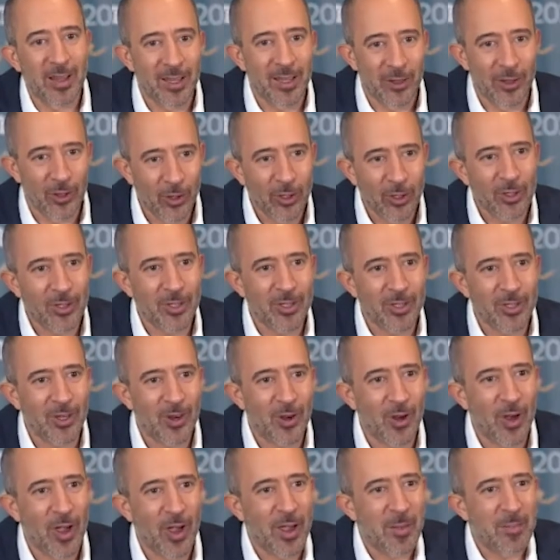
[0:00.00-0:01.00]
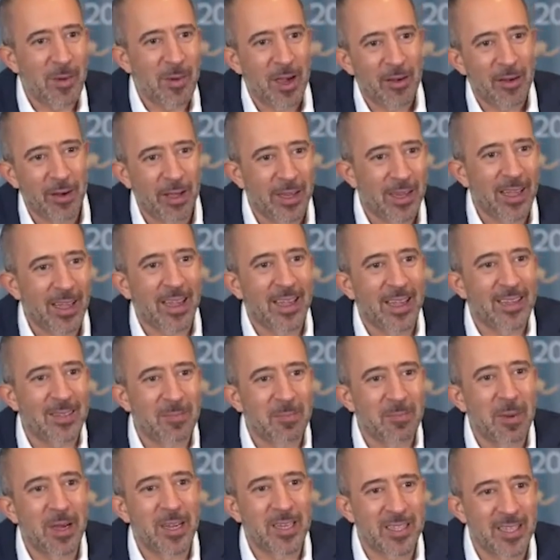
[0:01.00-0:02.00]
Most likely, this is the
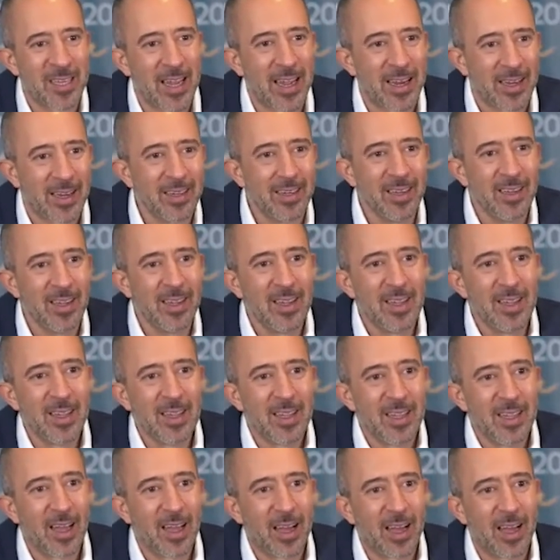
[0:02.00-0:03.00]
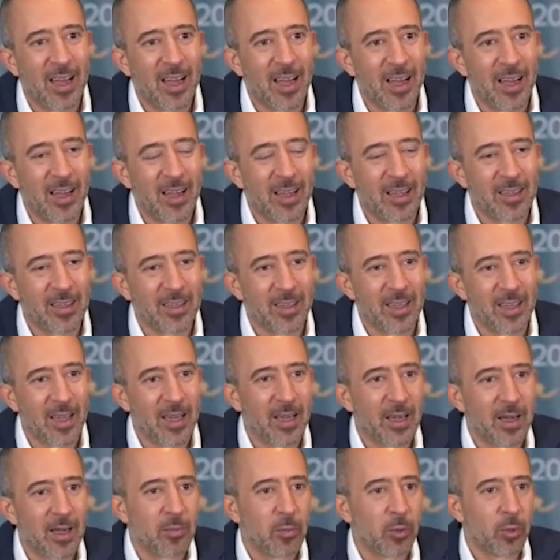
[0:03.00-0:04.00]
most spiritual
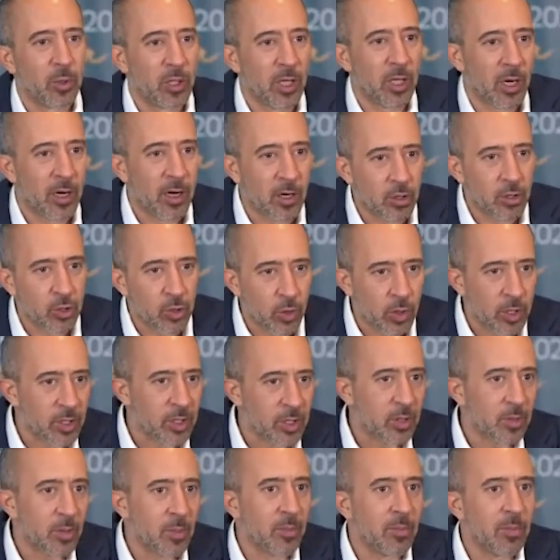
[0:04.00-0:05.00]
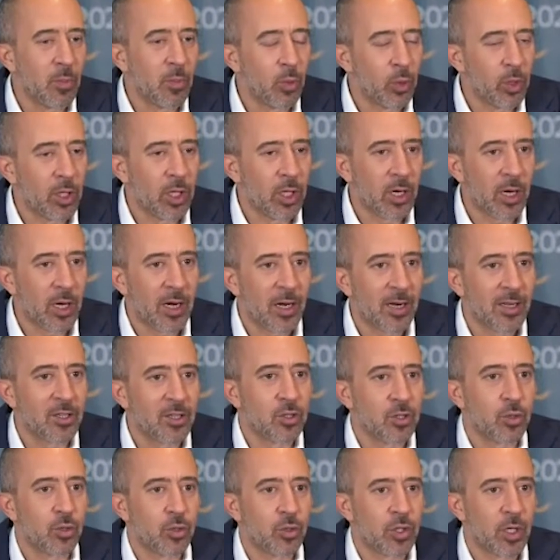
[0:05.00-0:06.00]
event,
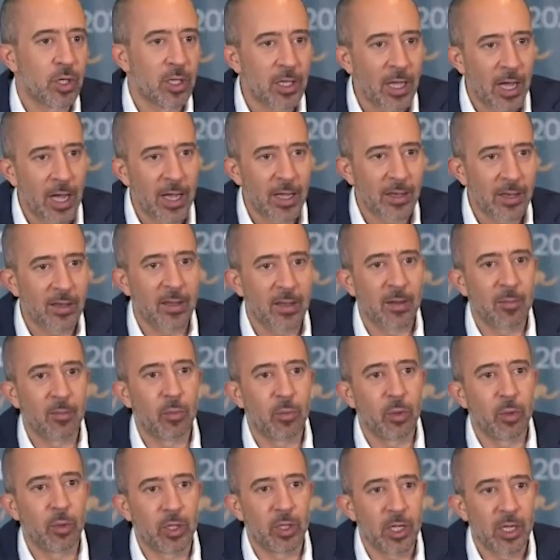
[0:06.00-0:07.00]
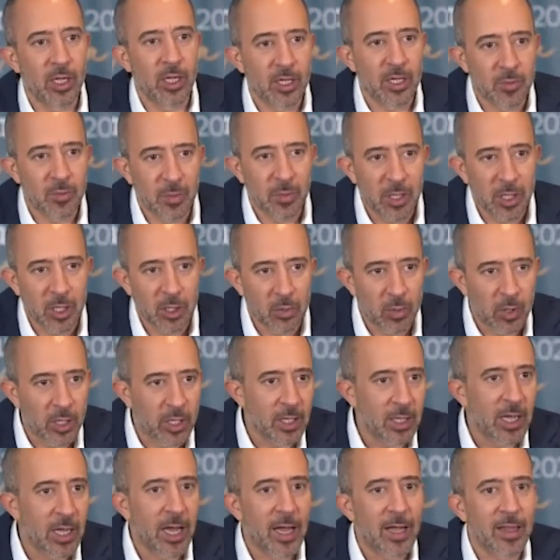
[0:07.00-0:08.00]
and this is why we've
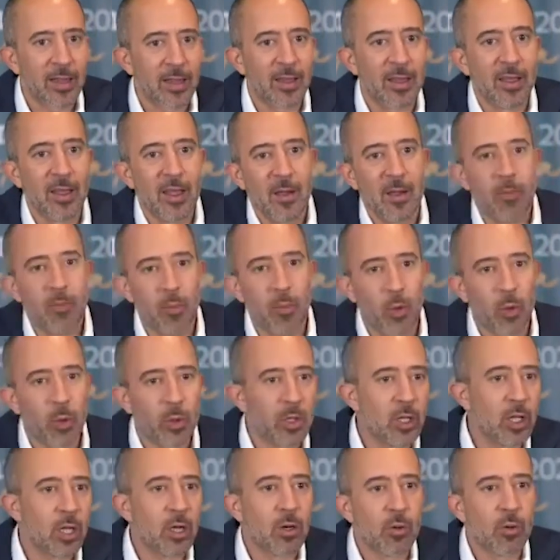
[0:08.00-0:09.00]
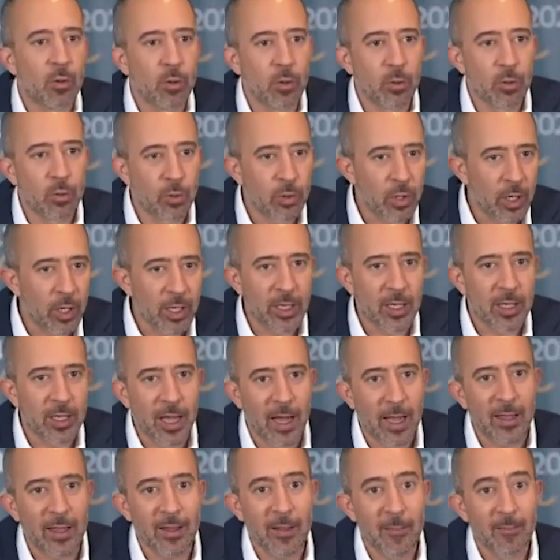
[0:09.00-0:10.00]
decided to give this
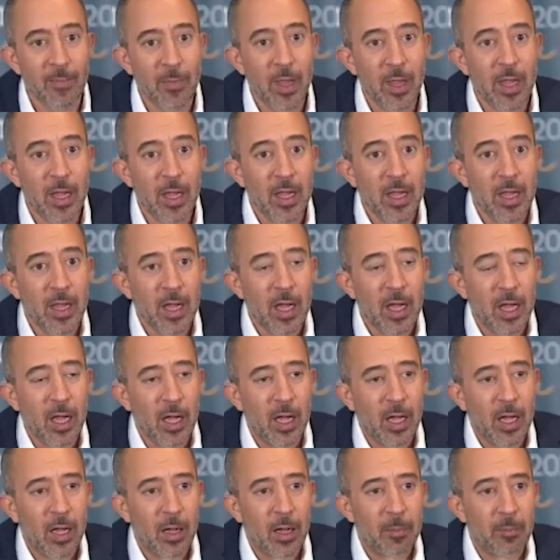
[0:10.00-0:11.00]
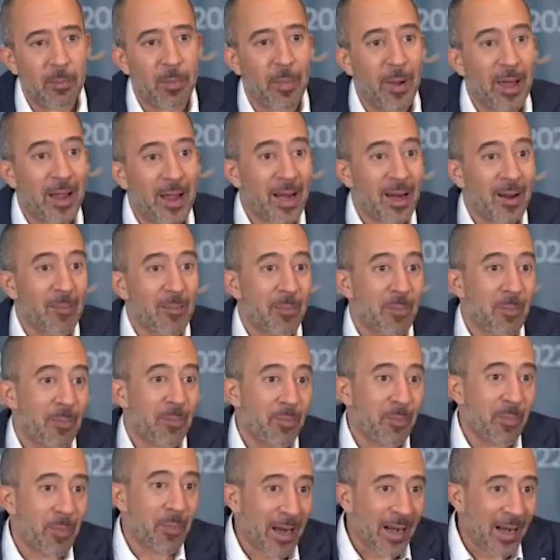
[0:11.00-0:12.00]
multi-spirituality,
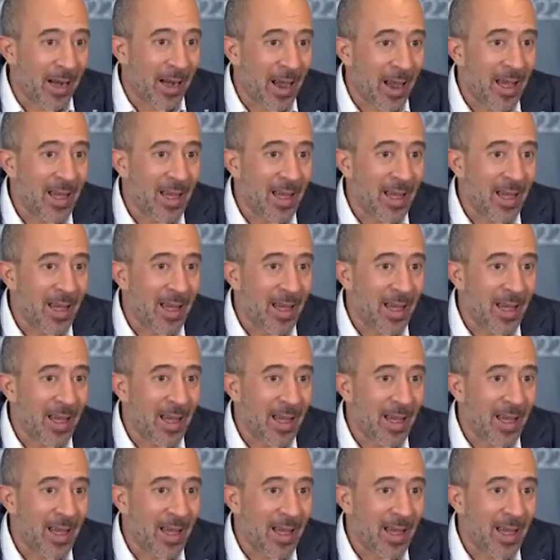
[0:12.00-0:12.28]
multicultural